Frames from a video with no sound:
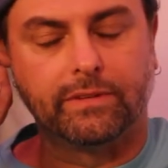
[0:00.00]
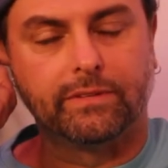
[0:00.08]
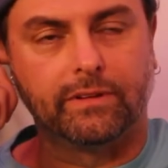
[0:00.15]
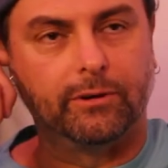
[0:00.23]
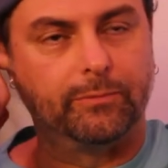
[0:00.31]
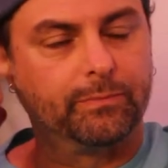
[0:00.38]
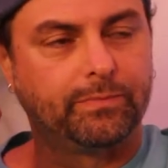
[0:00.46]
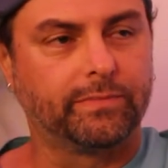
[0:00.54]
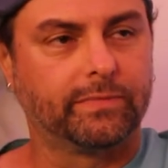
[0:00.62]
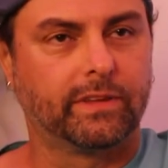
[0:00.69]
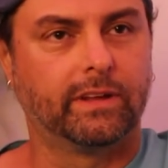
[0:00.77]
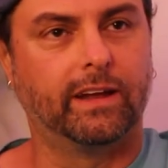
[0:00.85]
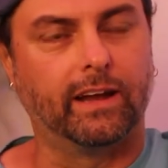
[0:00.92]
So,
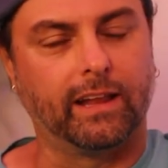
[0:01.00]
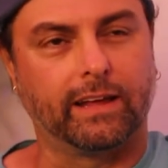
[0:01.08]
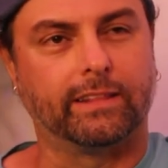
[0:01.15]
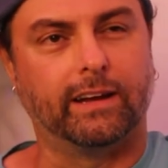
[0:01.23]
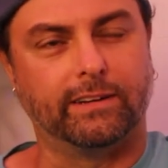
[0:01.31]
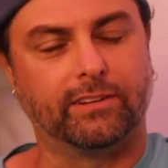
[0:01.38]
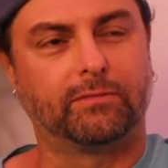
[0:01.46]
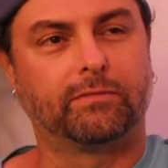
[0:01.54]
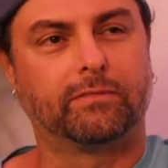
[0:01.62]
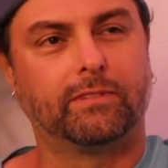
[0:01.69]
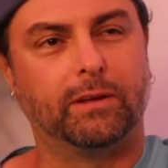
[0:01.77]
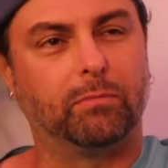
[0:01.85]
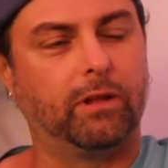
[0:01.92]
and I like that I just
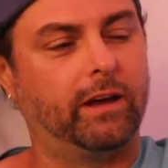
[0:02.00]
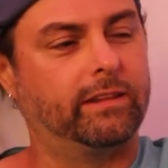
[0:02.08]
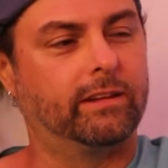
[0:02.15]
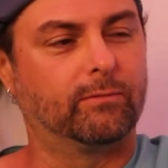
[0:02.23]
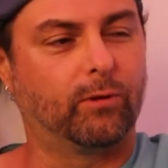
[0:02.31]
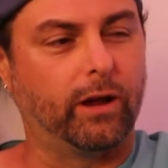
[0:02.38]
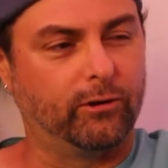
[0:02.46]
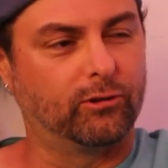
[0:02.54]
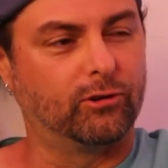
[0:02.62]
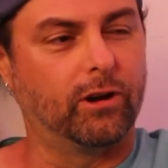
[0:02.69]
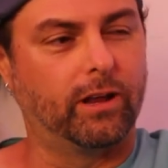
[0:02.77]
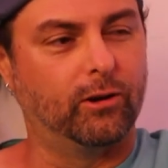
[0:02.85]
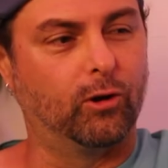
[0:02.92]
implied that writers
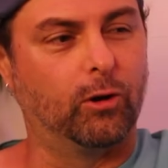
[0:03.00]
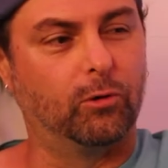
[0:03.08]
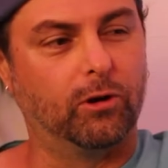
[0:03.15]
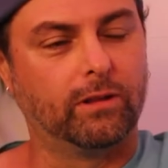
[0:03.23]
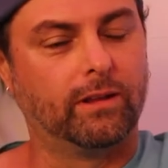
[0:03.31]
are not normal.